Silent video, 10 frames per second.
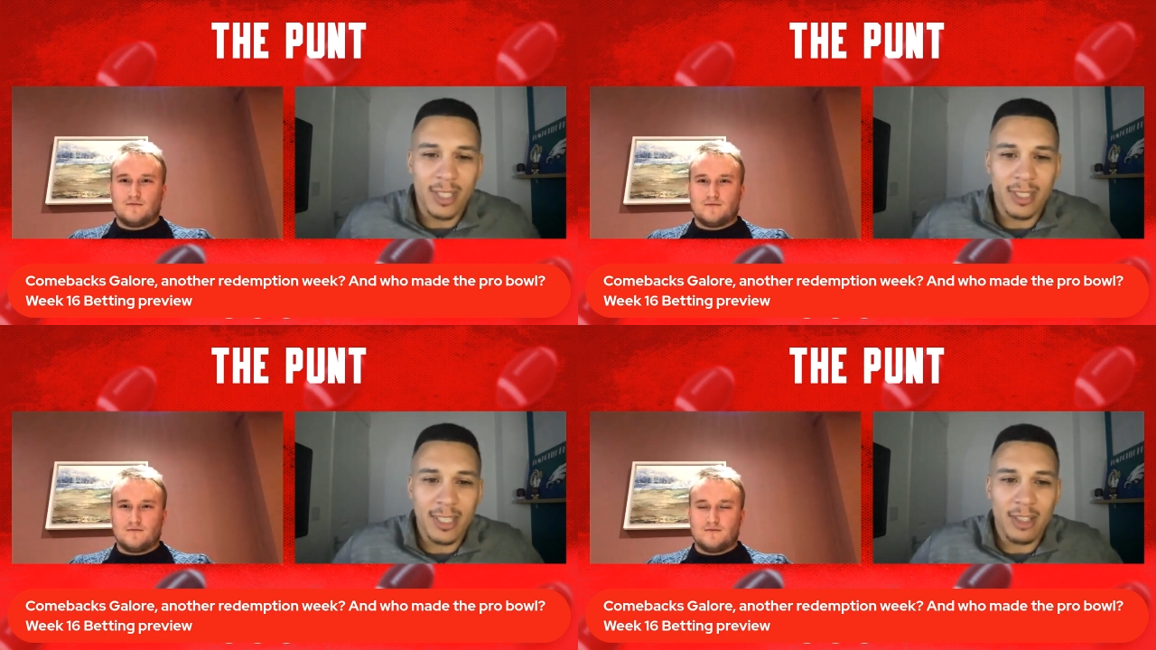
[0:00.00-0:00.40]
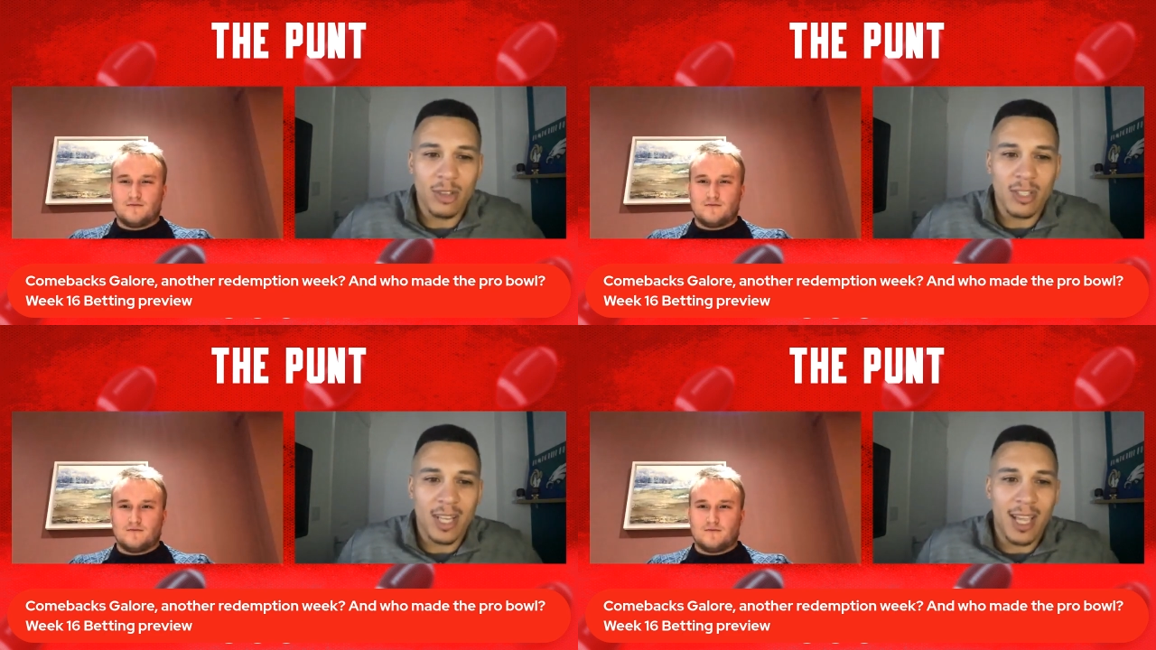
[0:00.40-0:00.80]
Speaker 1: It, it
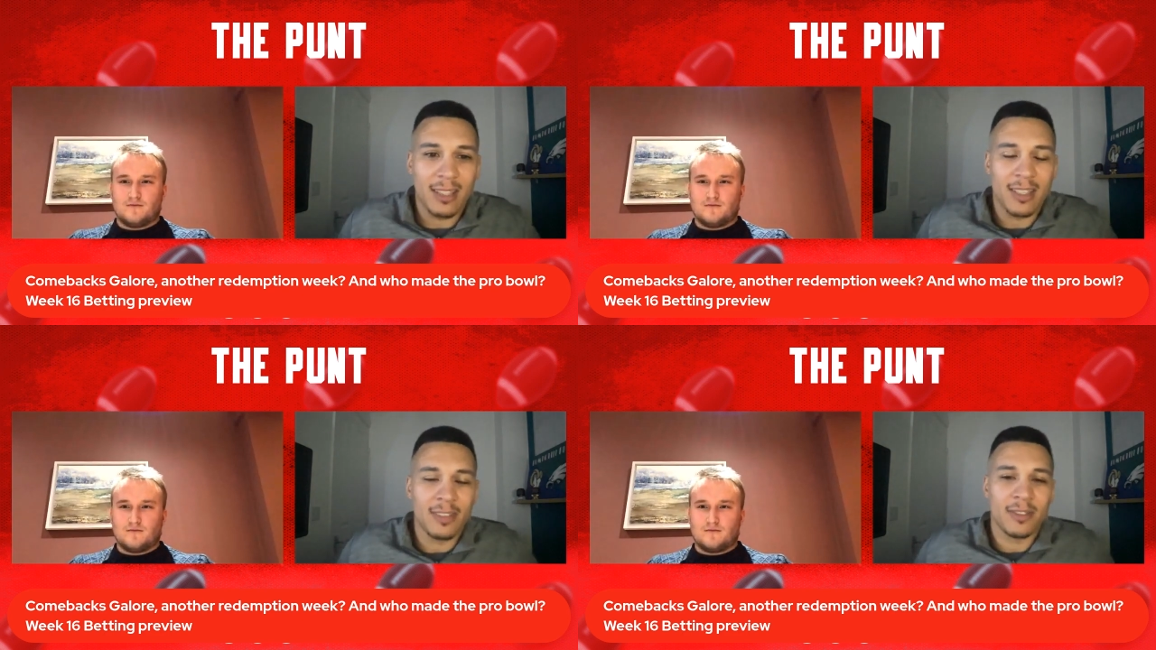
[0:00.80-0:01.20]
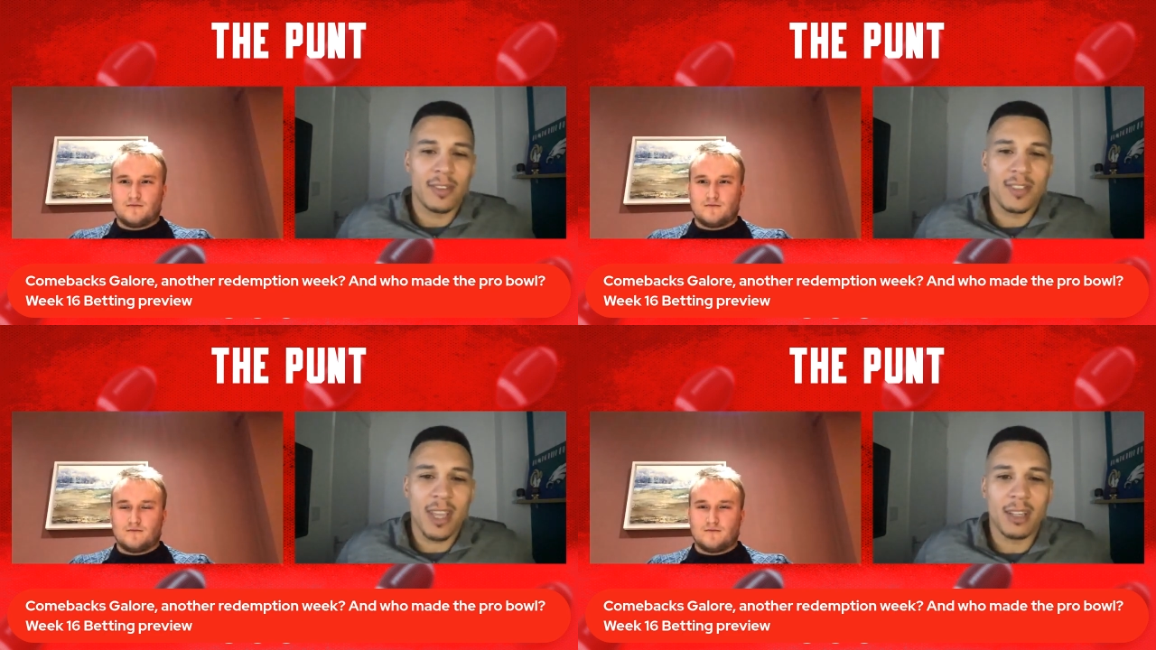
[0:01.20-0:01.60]
looks like they're, they've
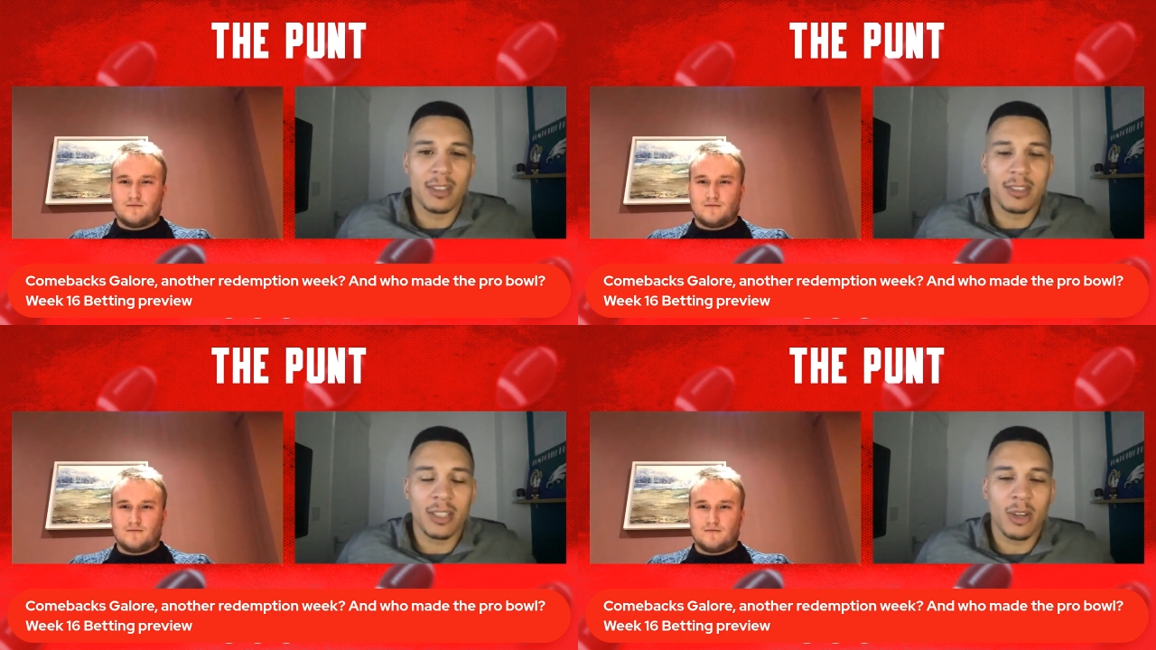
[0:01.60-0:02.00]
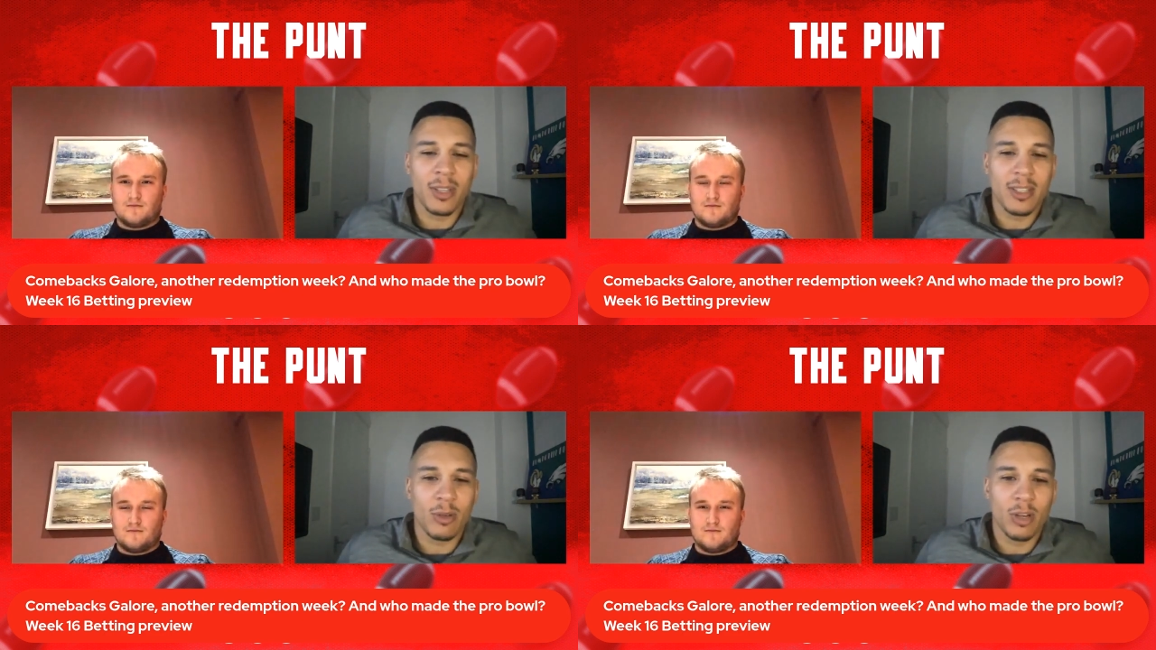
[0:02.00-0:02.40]
settled to go
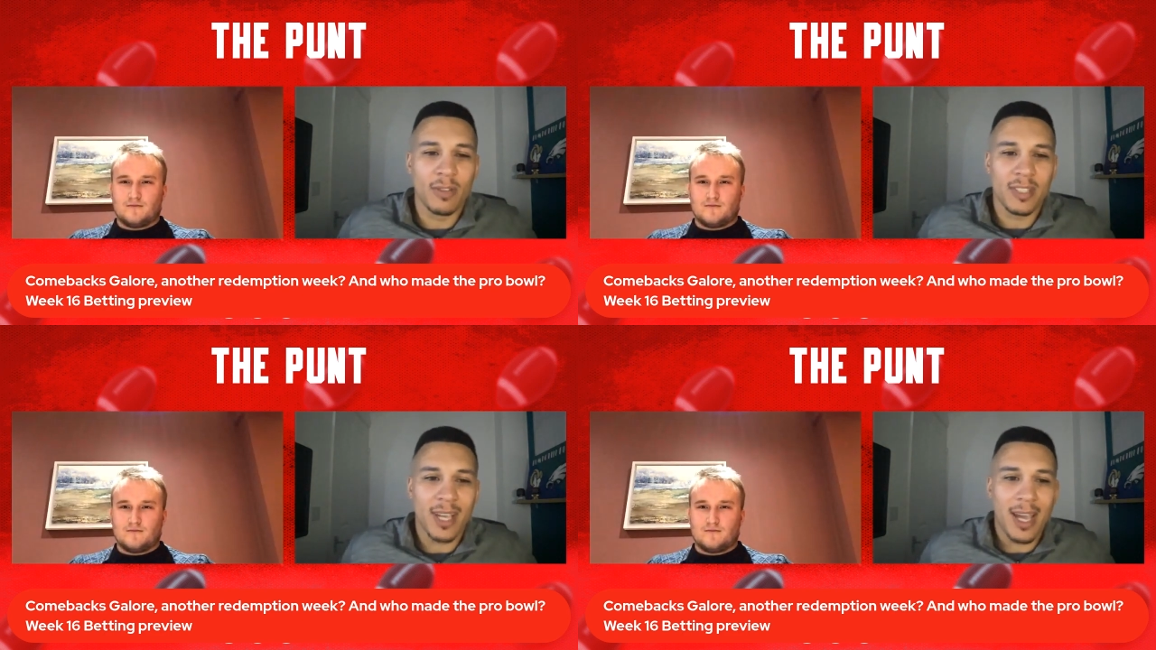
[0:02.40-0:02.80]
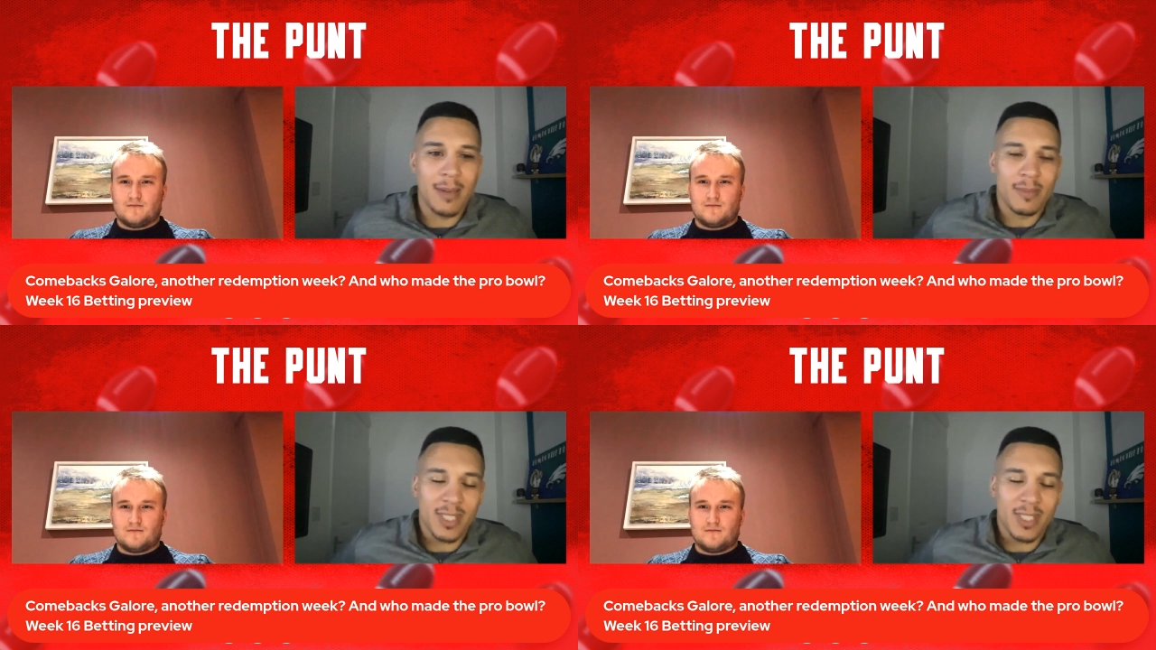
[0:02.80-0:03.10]
into overtime.